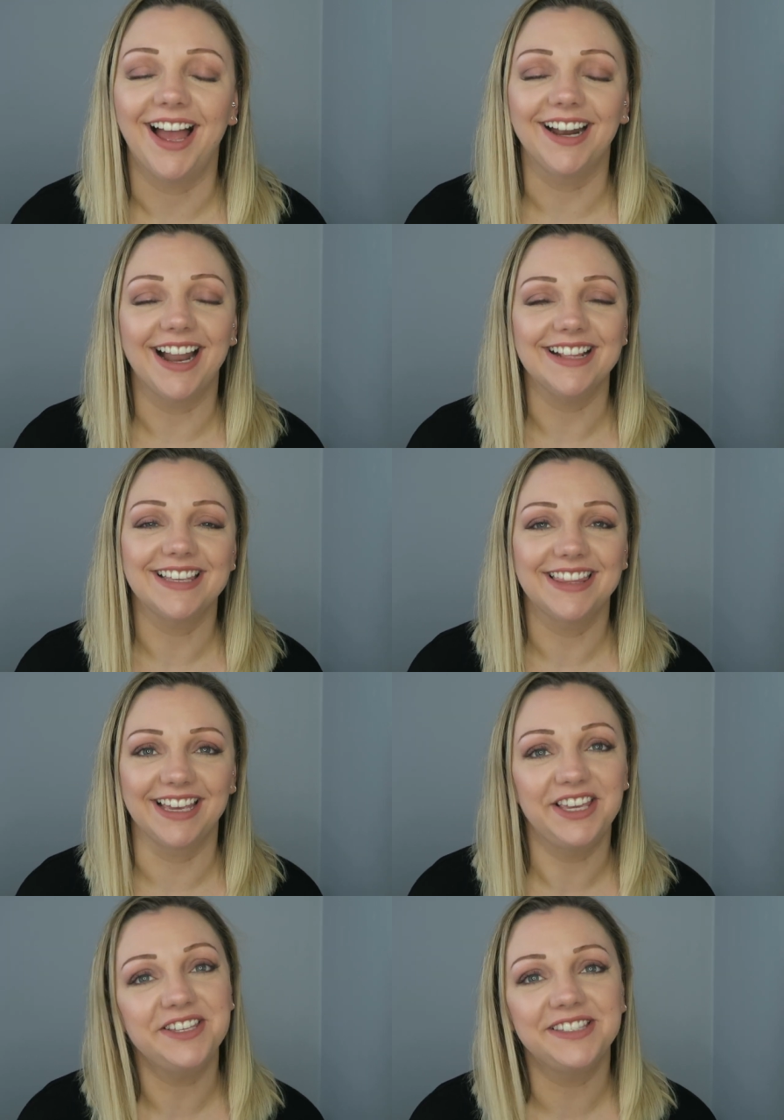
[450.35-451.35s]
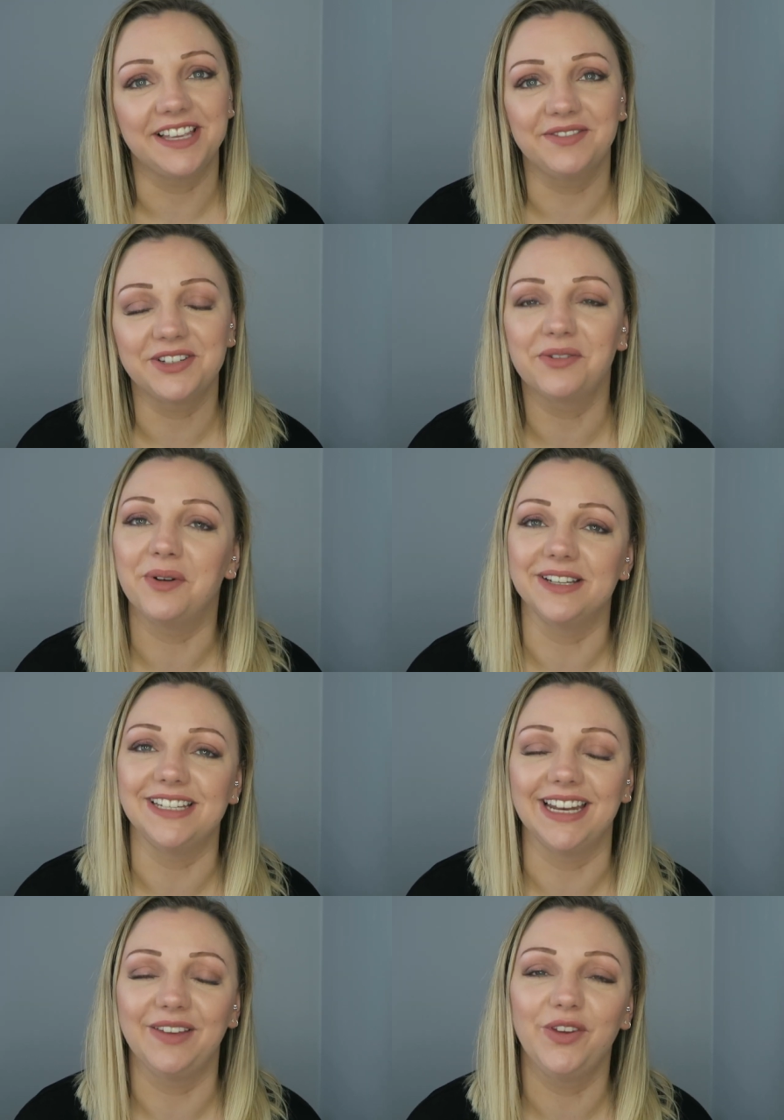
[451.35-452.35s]
I'd like to thank you so much for
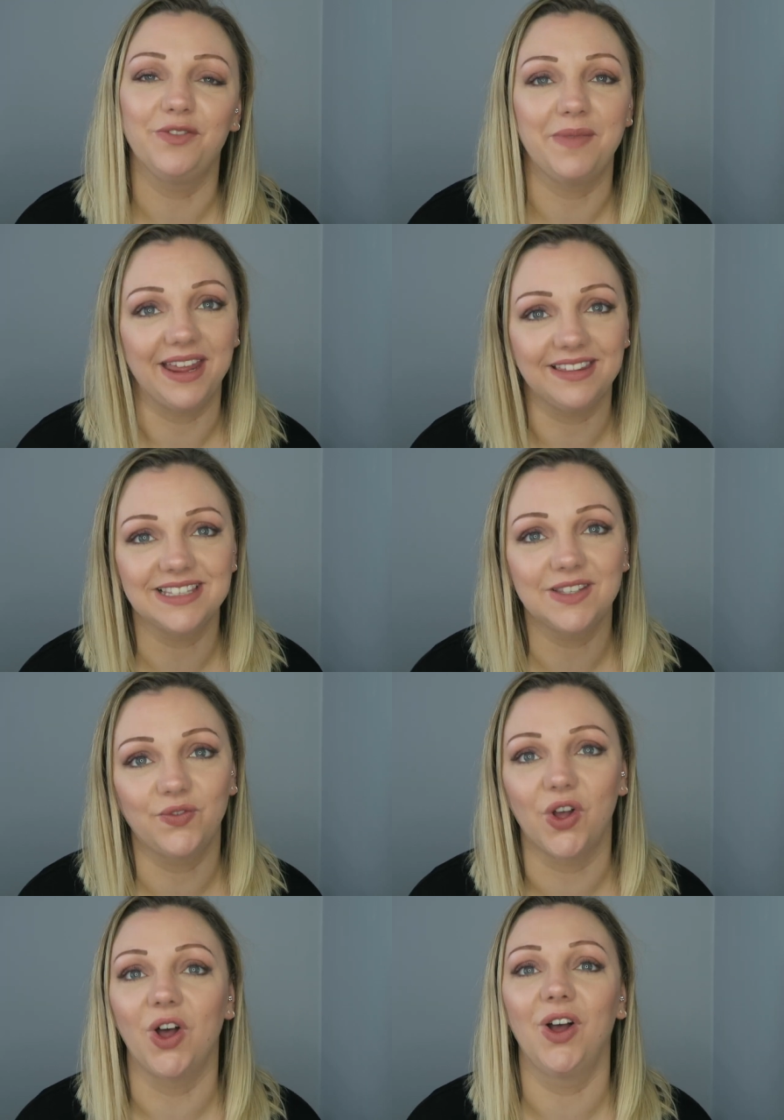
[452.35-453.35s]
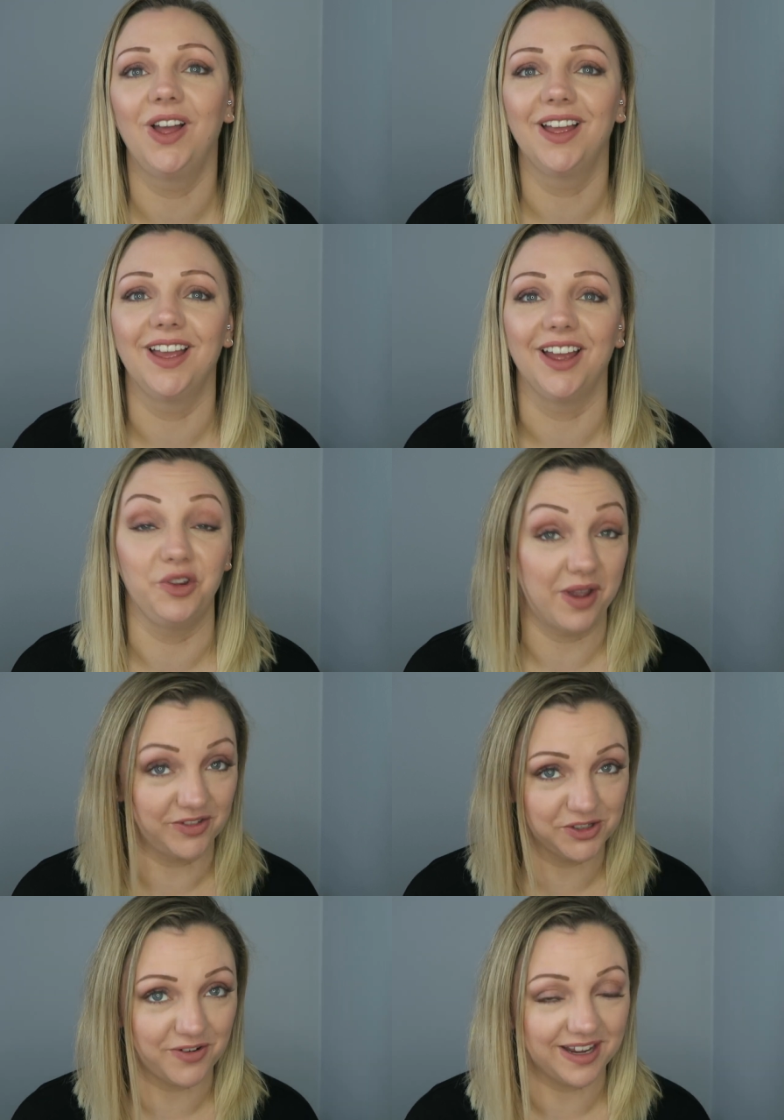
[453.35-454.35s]
watching. If you've made it this far, and you
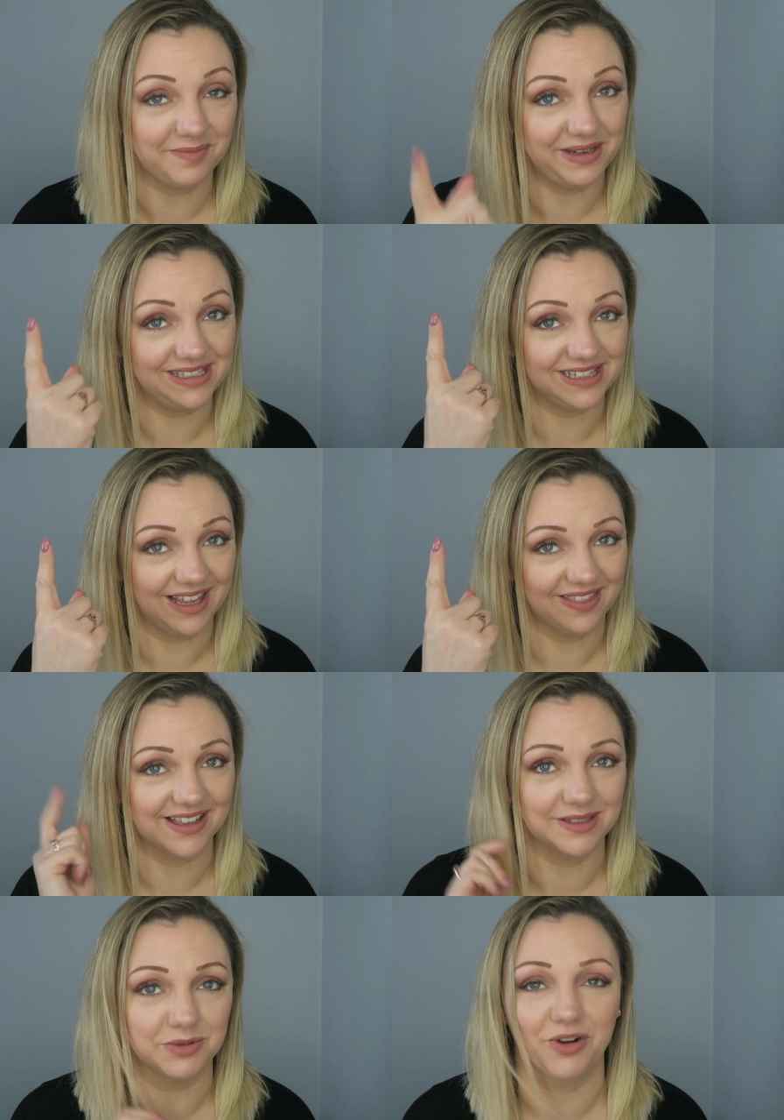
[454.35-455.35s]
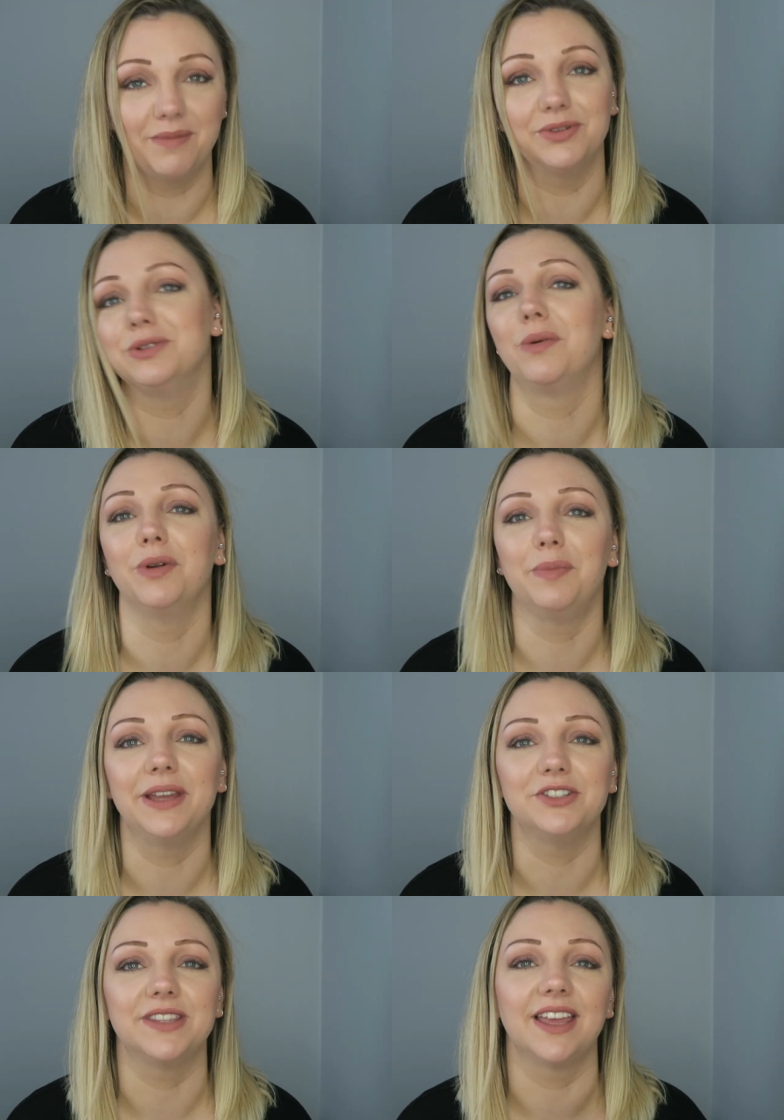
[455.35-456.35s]
haven't already, please click that subscribe button on all the
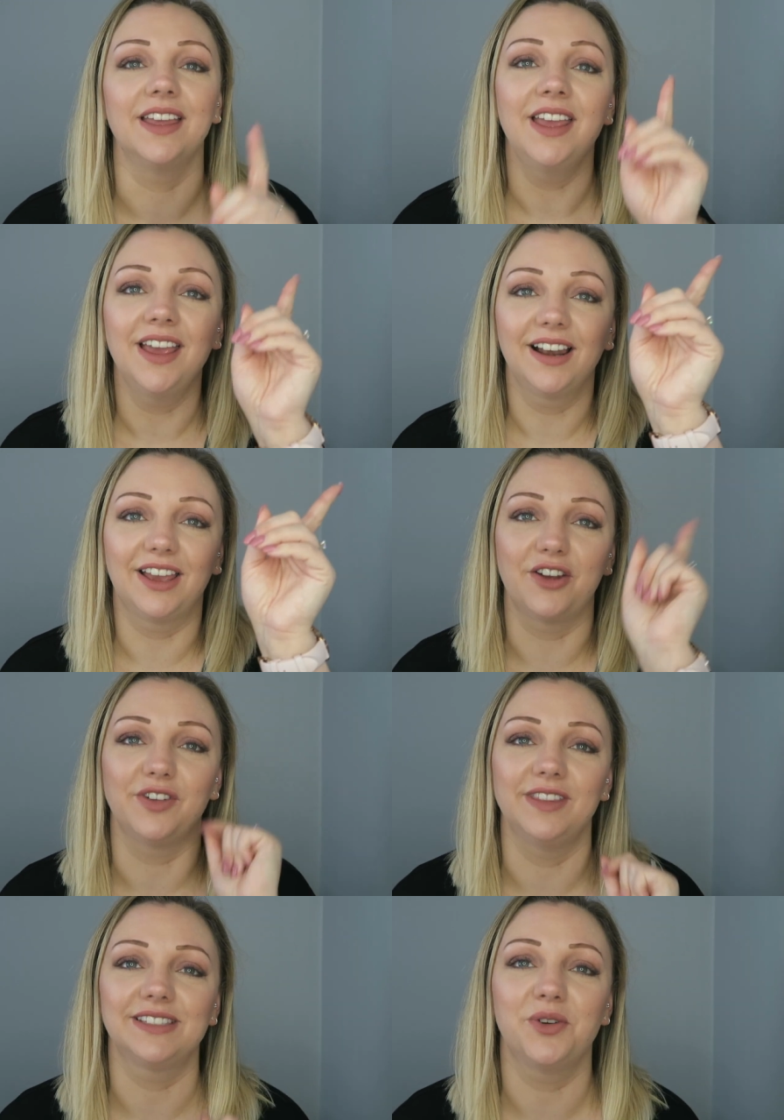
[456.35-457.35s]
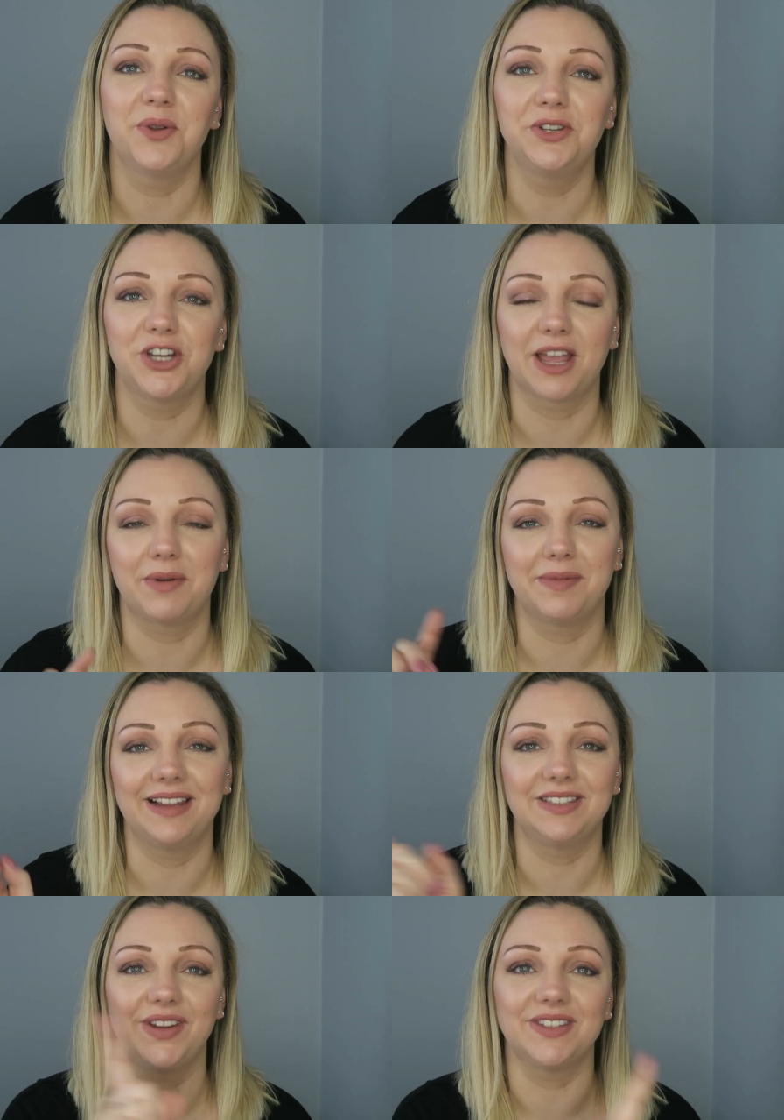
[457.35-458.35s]
pages there. Click over in this corner, check out one of my
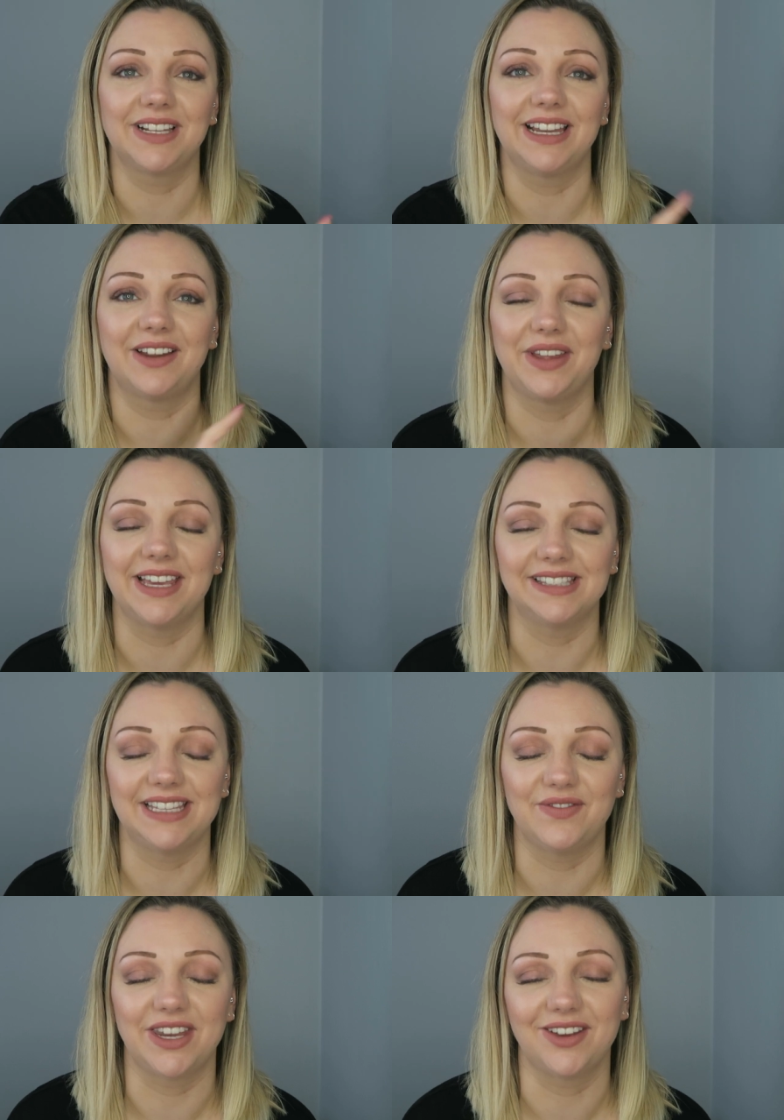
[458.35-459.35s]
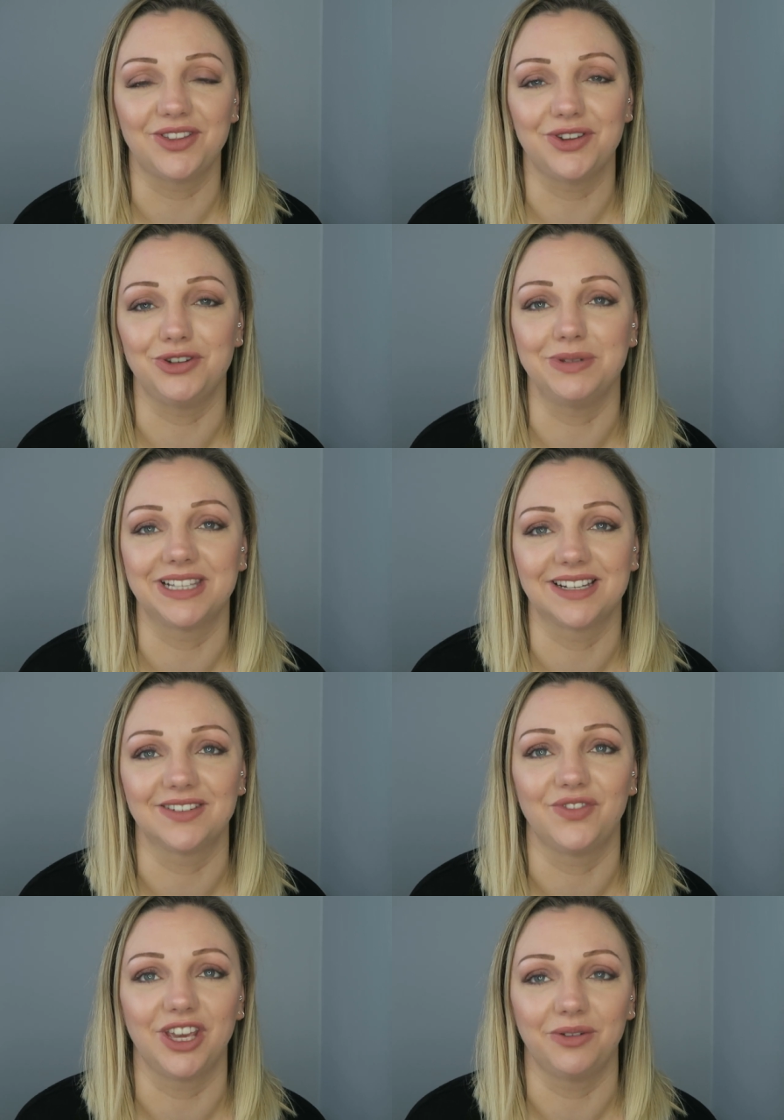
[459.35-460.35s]
latest videos and click down here to see a video that YouTube has
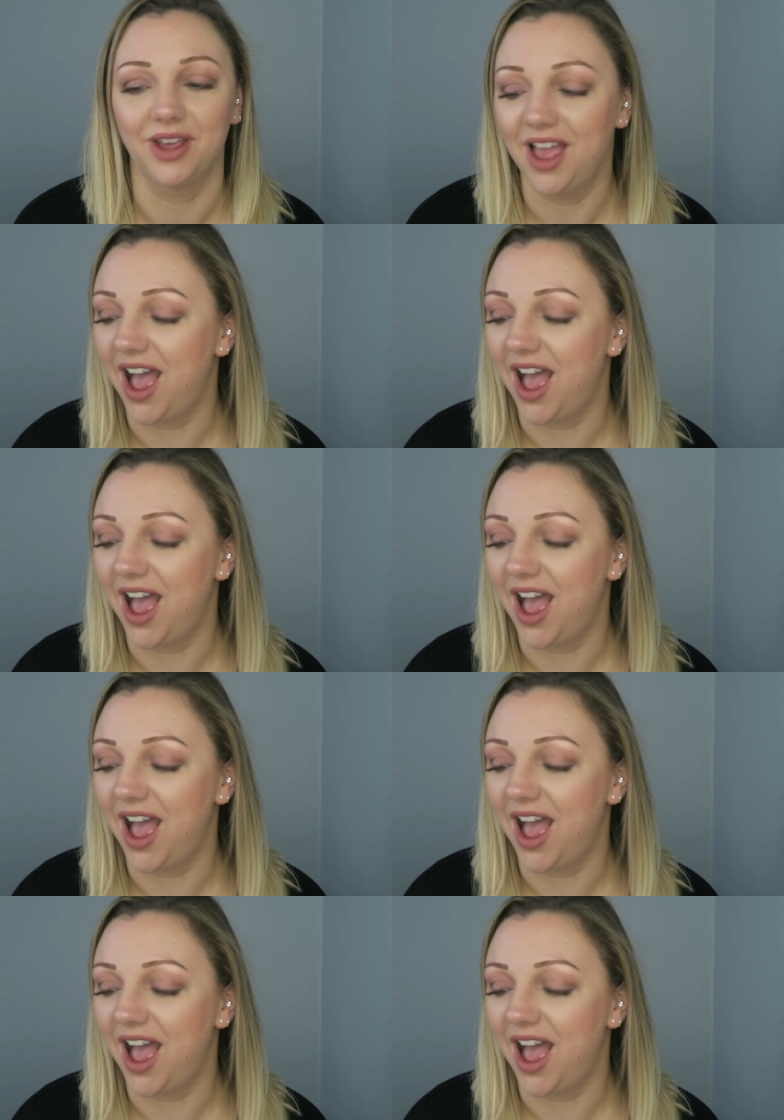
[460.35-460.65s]
selected for you.